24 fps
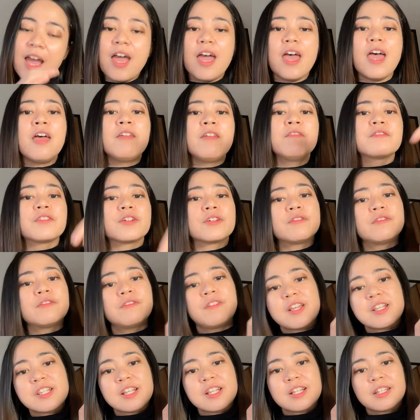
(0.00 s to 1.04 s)
and for
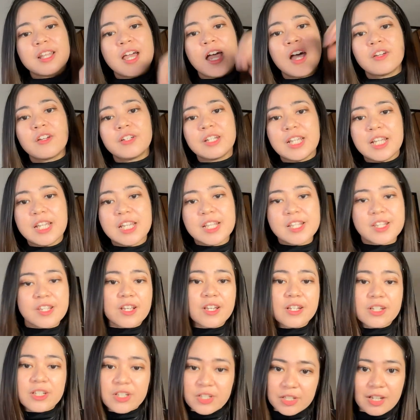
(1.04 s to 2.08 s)
facing down is
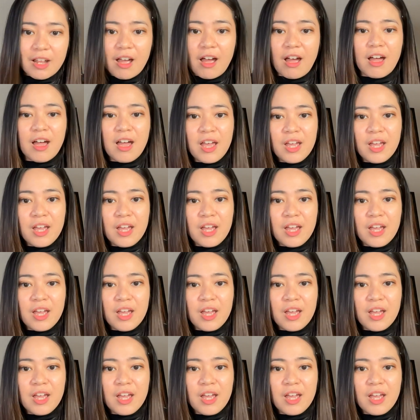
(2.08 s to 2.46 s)
shita.